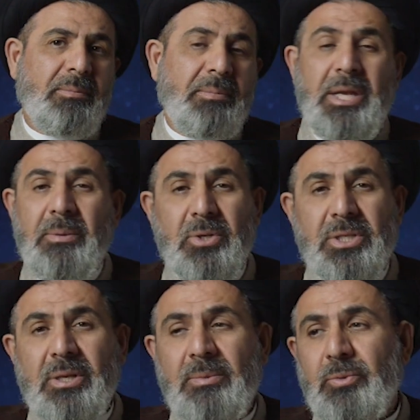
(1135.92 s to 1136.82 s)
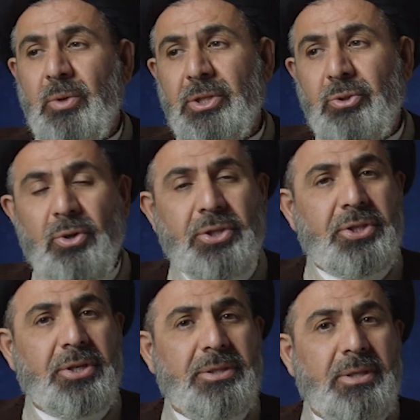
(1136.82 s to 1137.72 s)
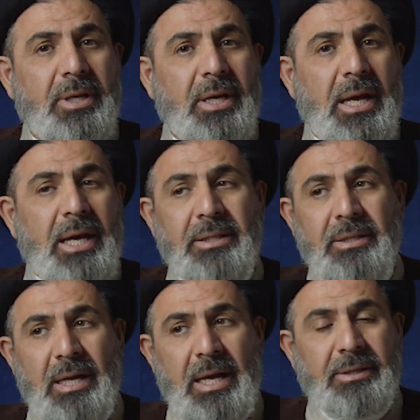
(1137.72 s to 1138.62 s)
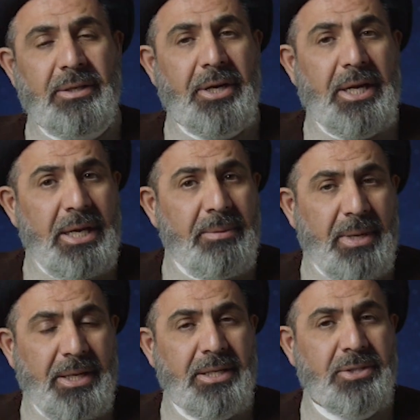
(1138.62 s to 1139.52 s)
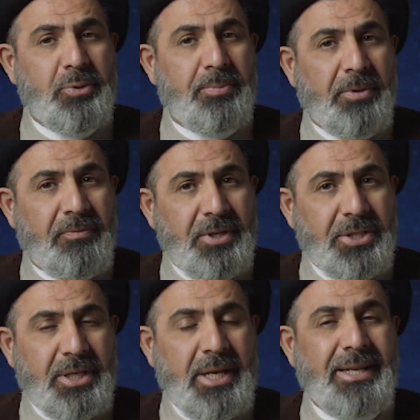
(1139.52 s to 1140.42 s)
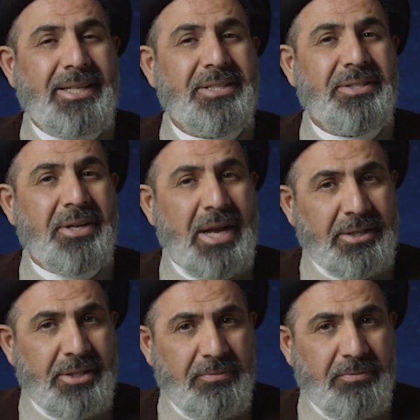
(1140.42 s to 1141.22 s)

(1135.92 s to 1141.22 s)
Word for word: Many Muslims were tortured under him and his supervision and his direct